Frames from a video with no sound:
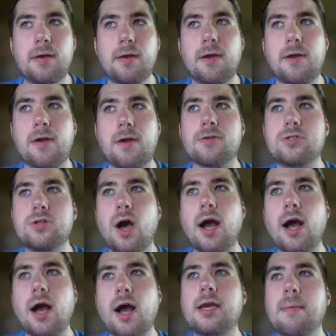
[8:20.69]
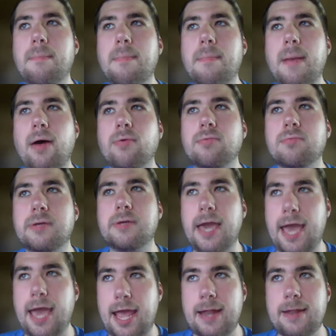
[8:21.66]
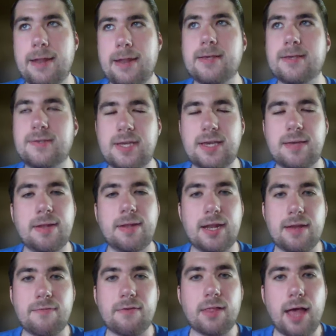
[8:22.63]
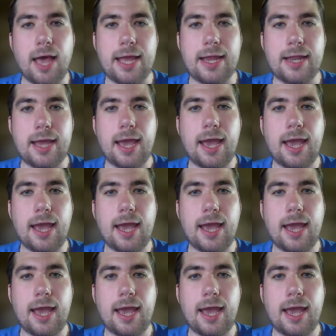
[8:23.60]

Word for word: you're talking about Cade and this team in a different light.